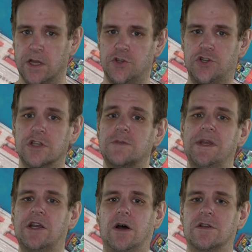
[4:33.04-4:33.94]
just
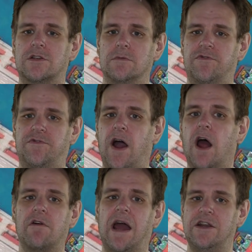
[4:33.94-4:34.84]
because some
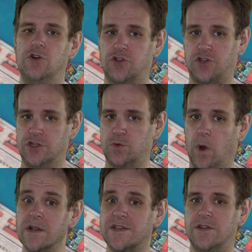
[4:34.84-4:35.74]
far right nutters
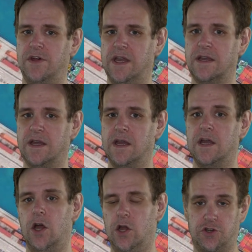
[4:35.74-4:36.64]
want a thing
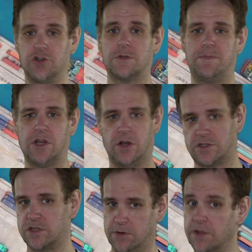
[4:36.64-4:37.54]
and just because
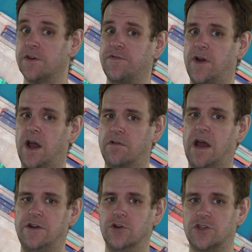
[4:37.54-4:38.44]
some other far
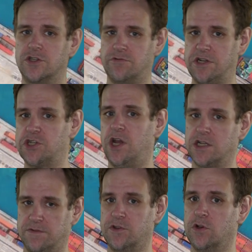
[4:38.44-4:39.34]
right nutters are in
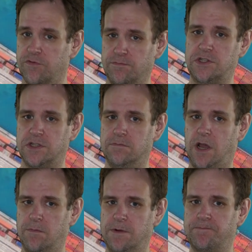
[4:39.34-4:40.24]
charge of the government at the
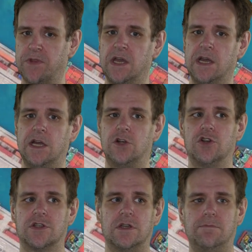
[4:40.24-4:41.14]
moment
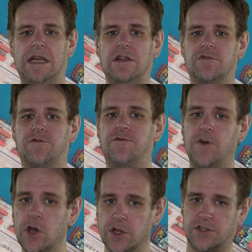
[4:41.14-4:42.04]
doesn't mean the
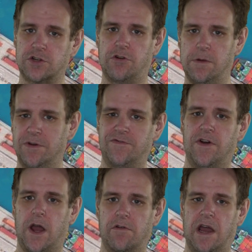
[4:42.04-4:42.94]
first group of
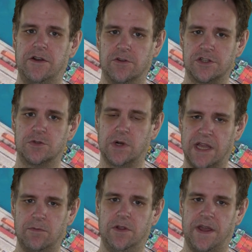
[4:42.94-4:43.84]
far right nutters will
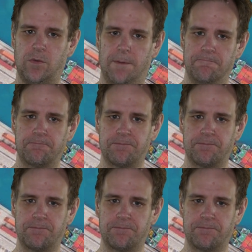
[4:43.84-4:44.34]
get what they want.